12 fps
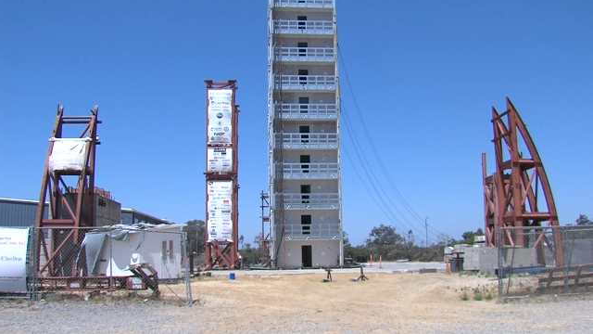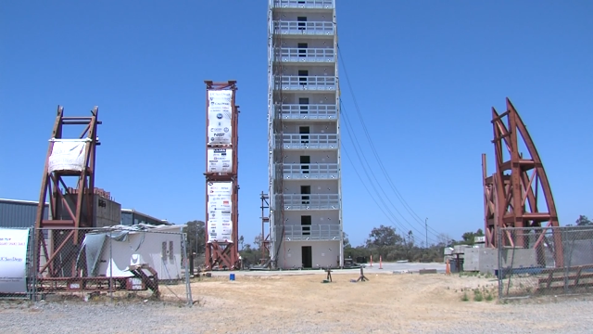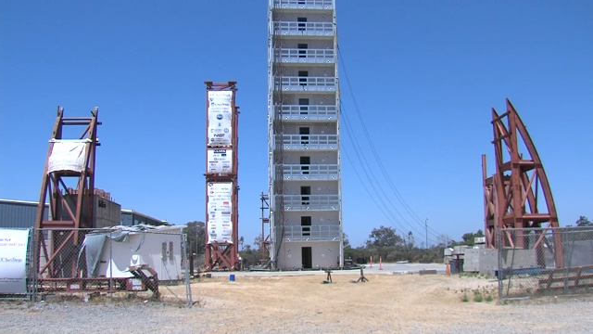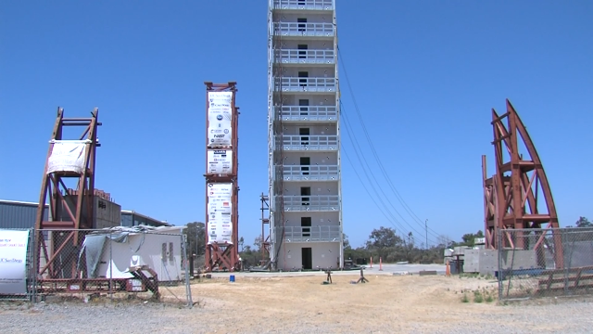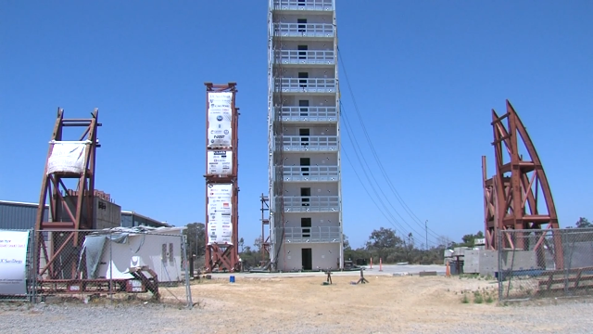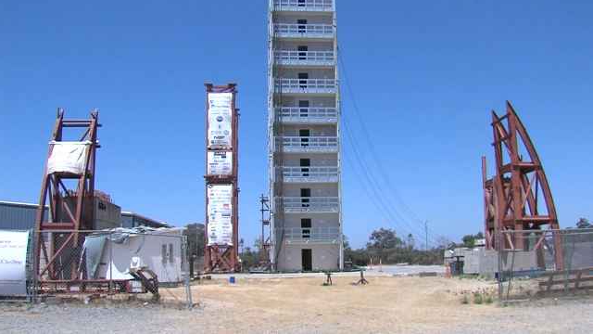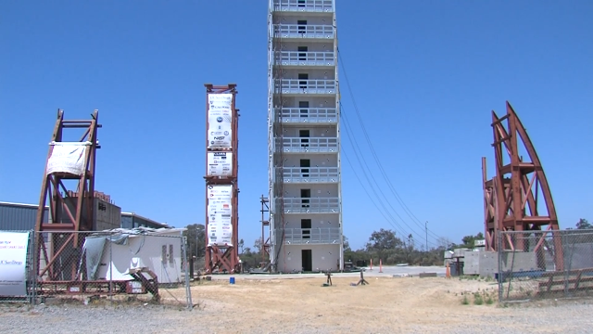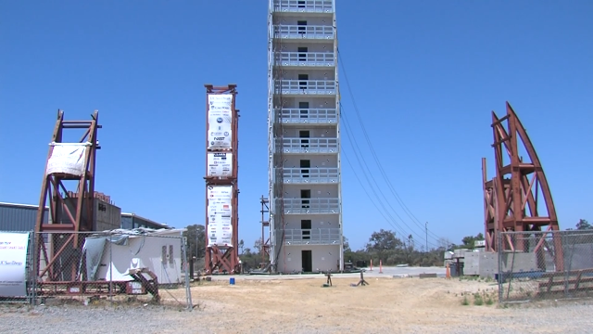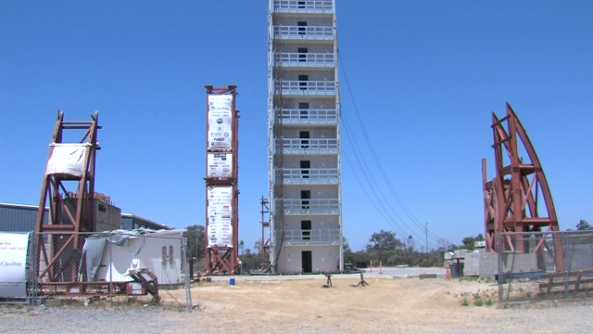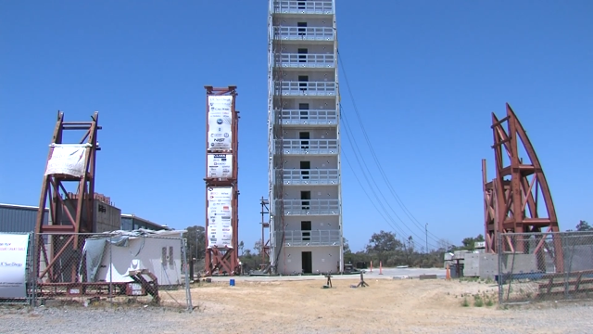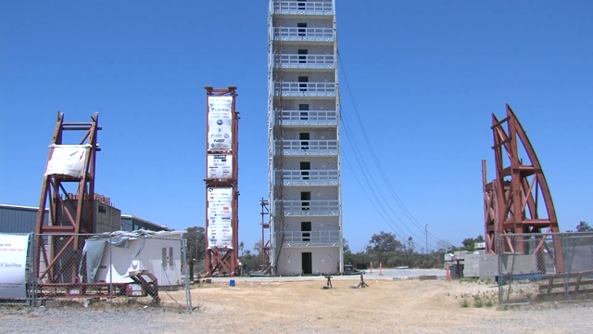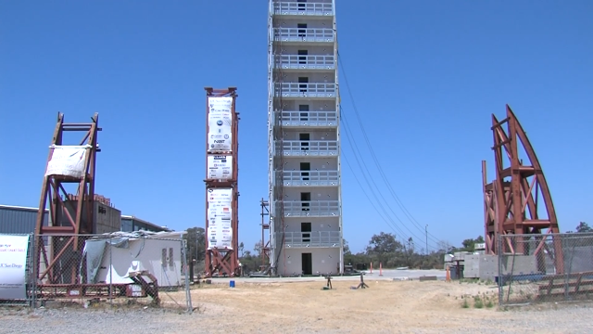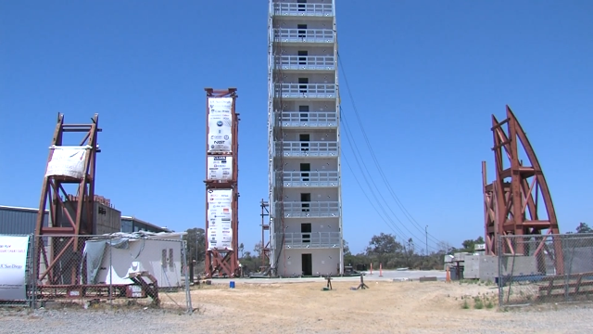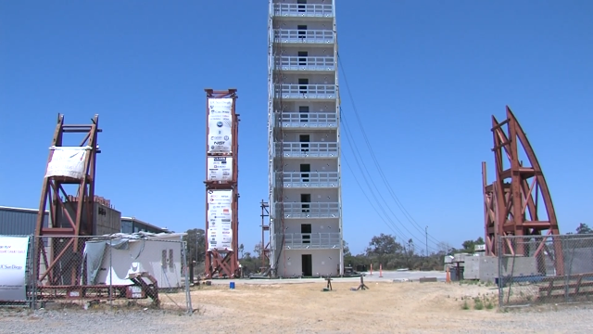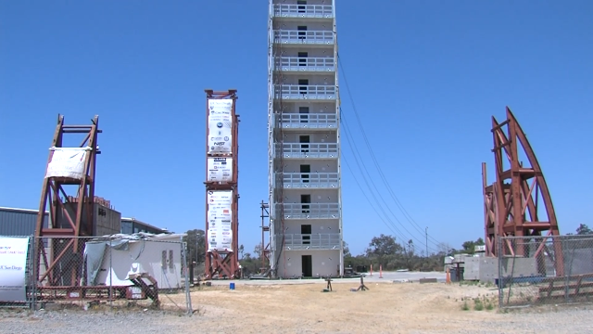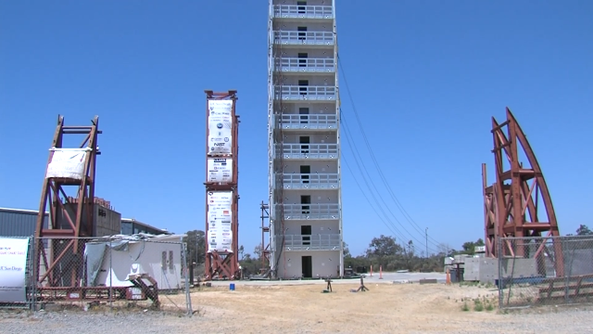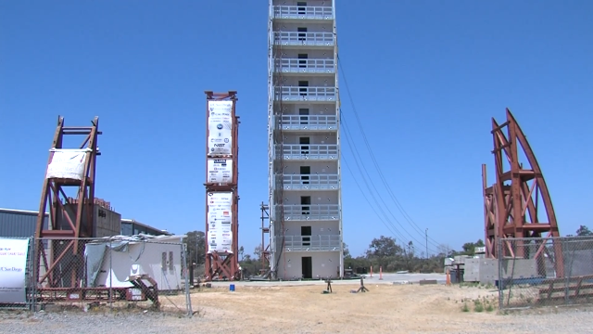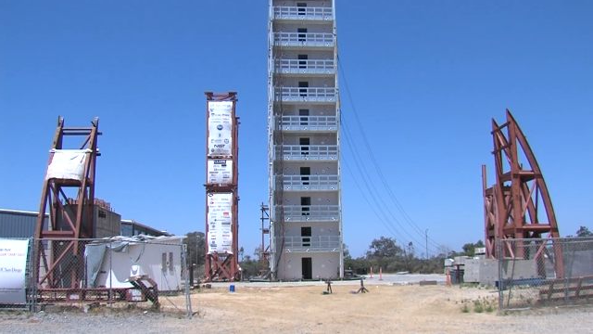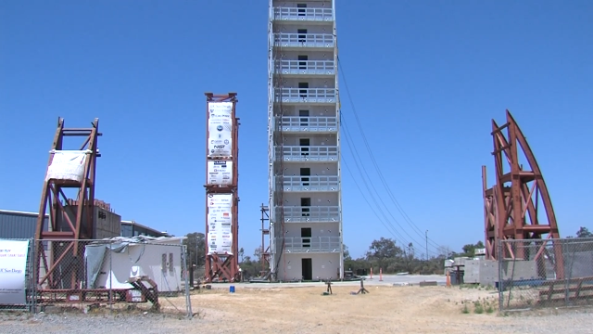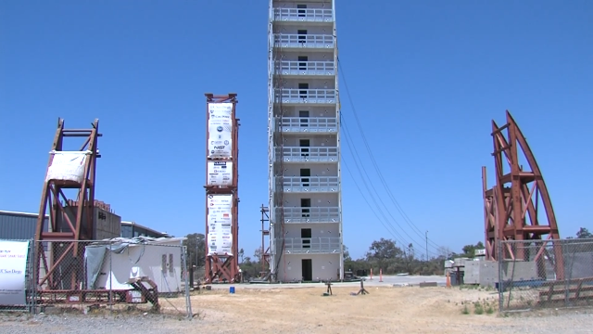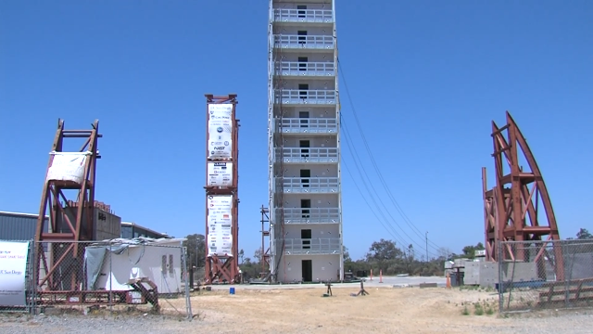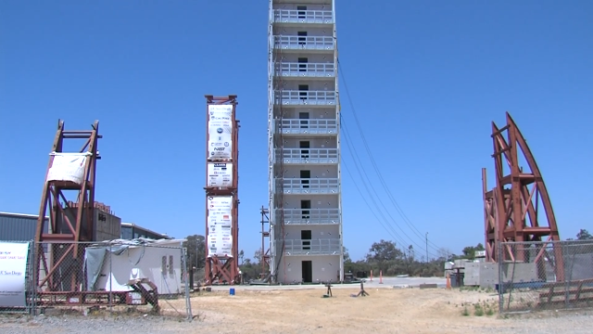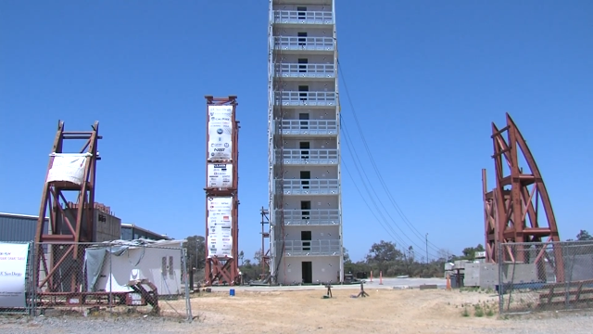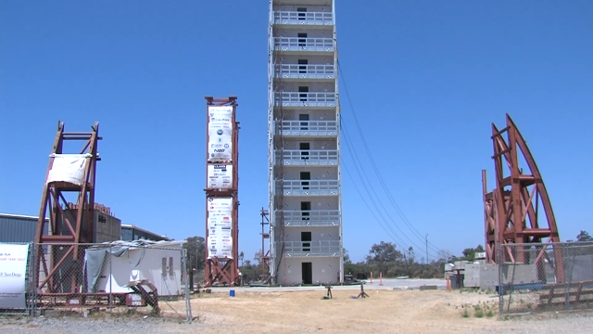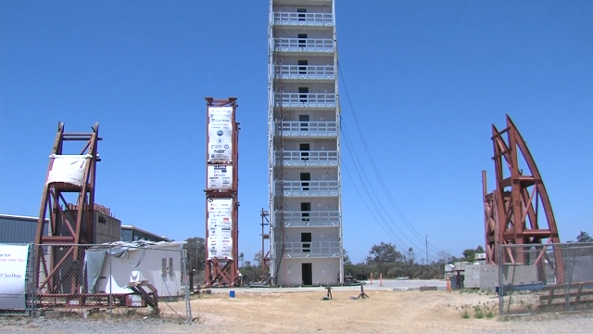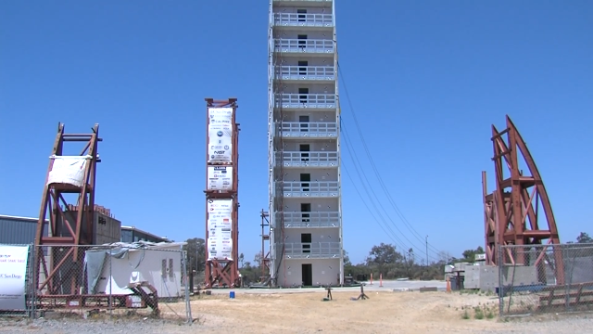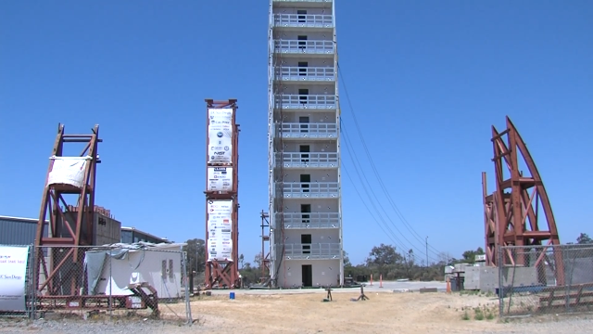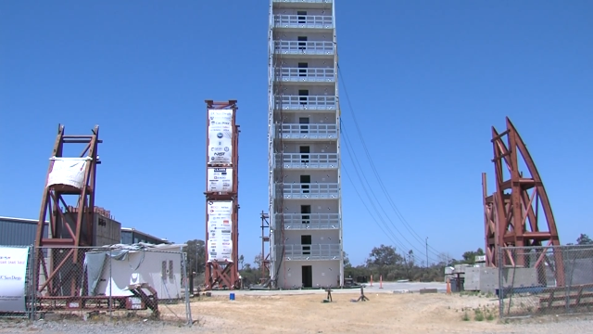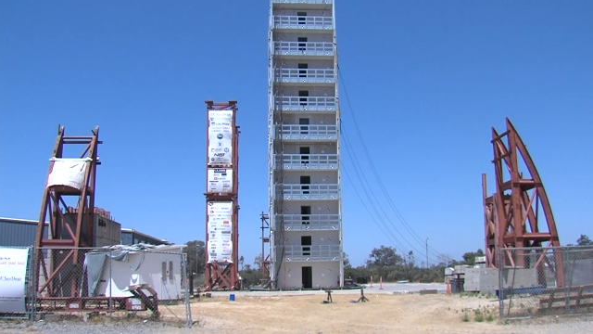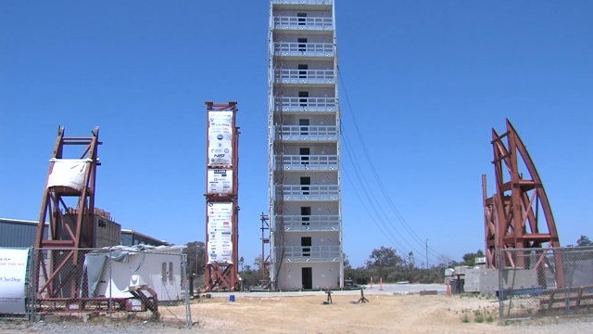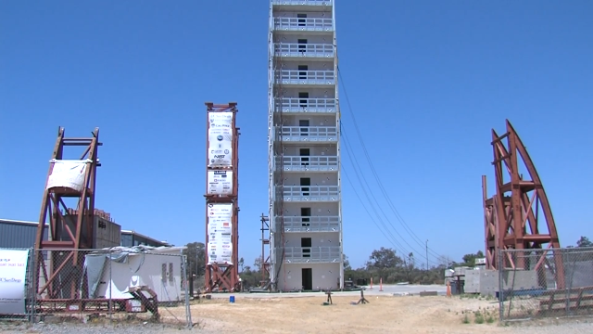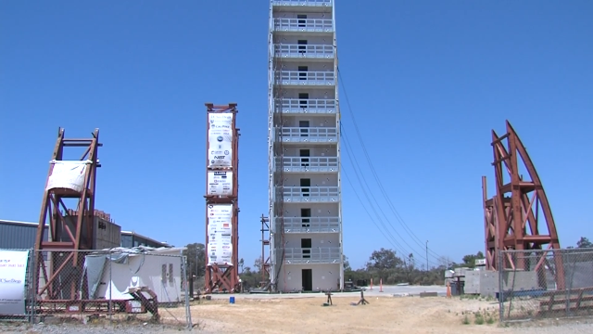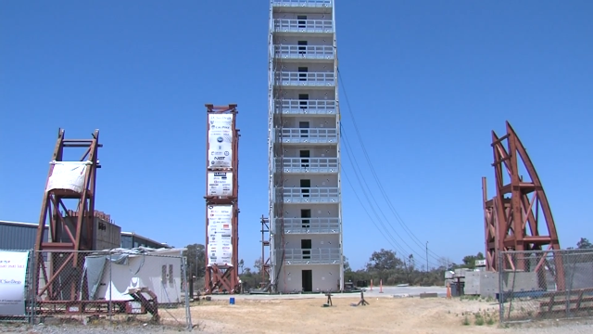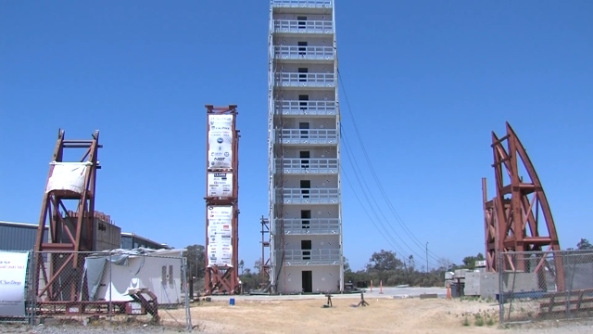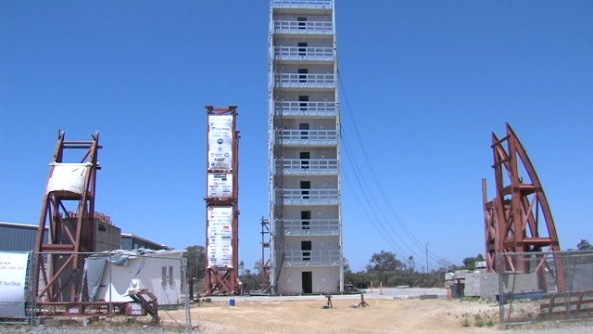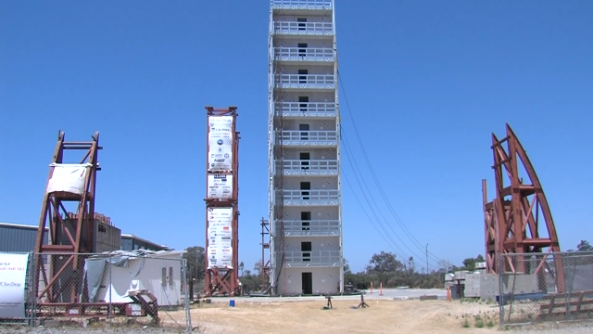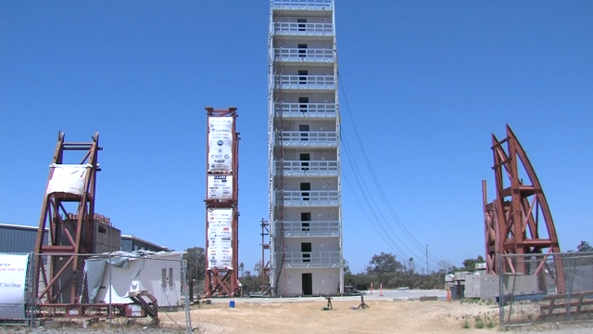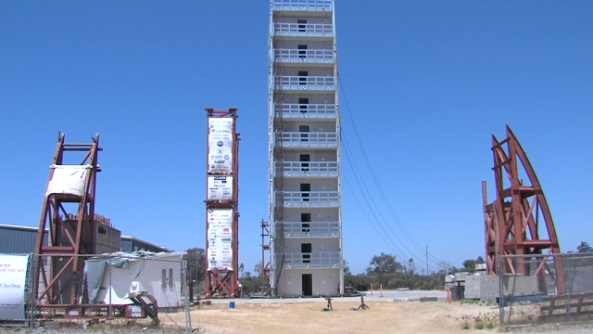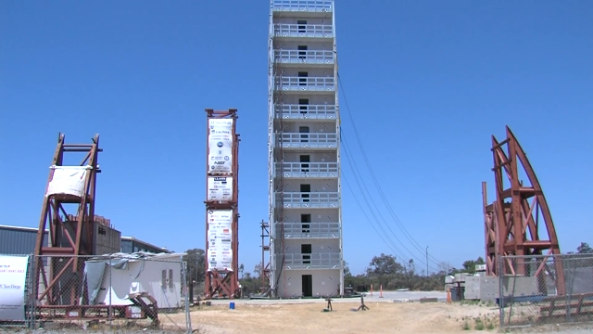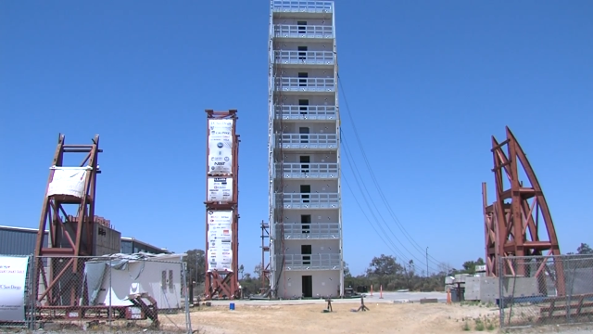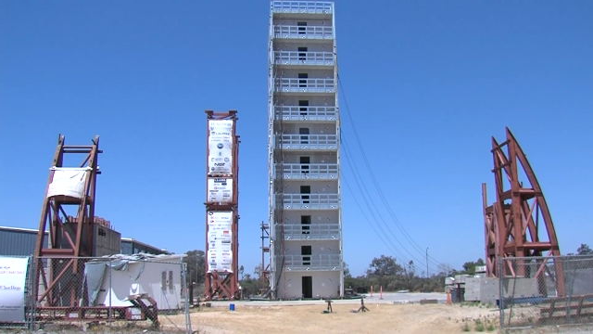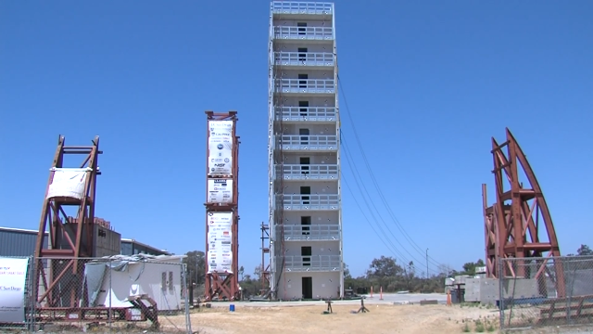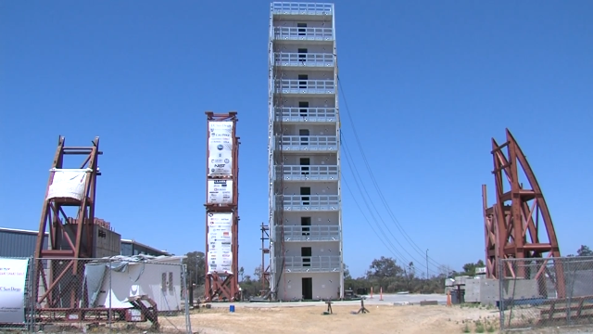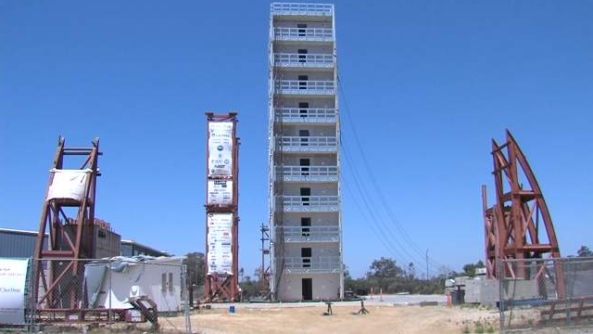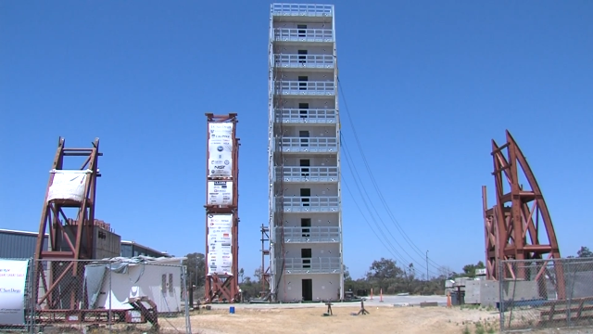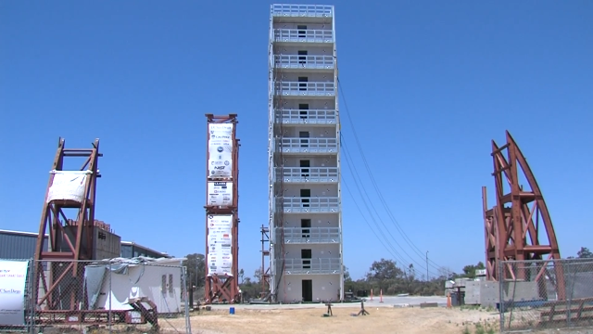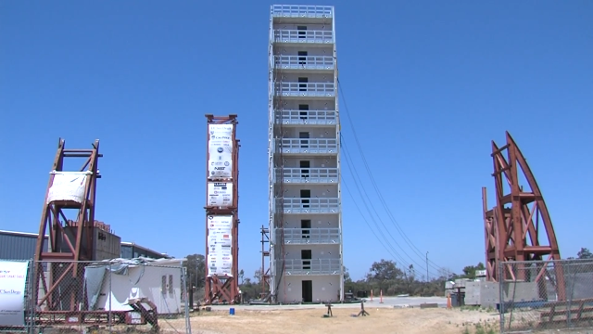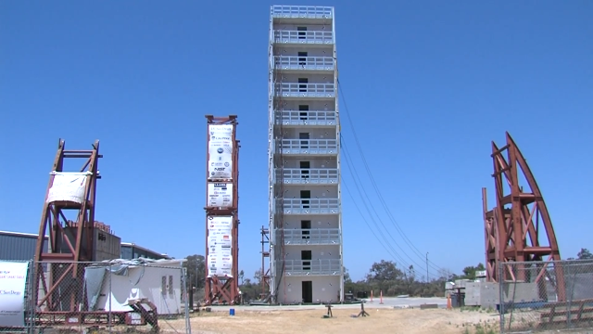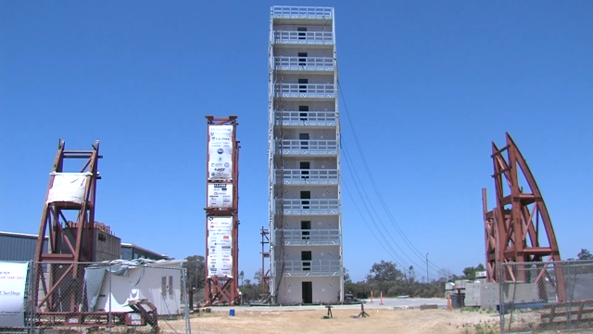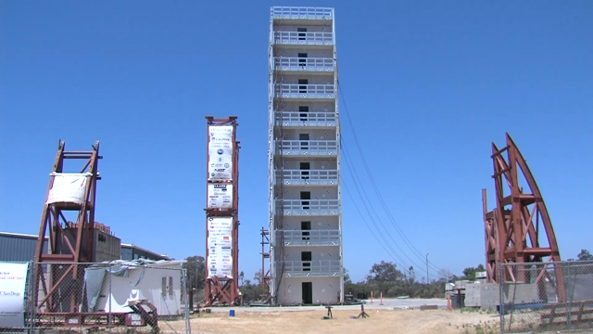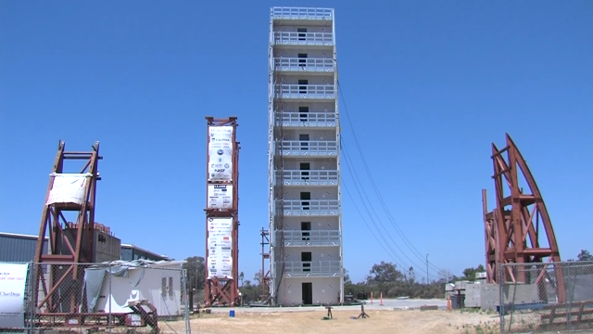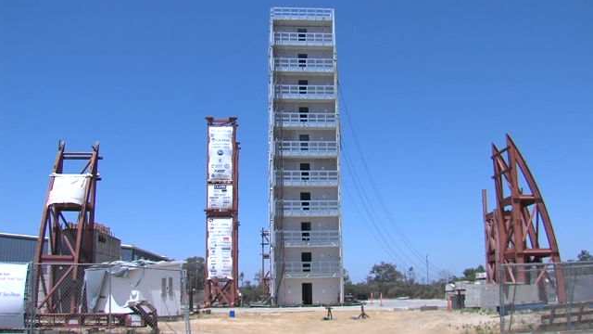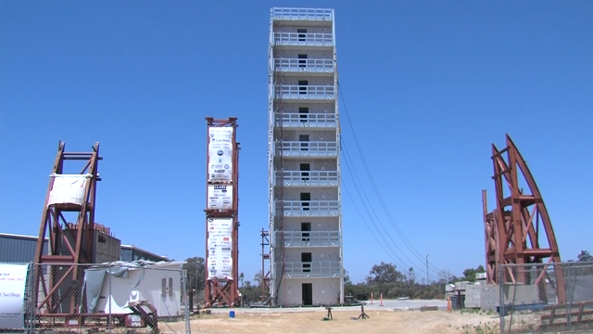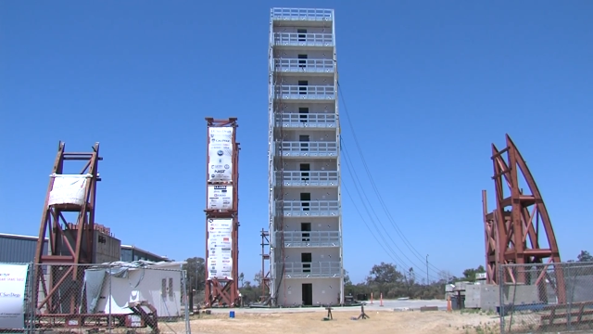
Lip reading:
(no speaker visible)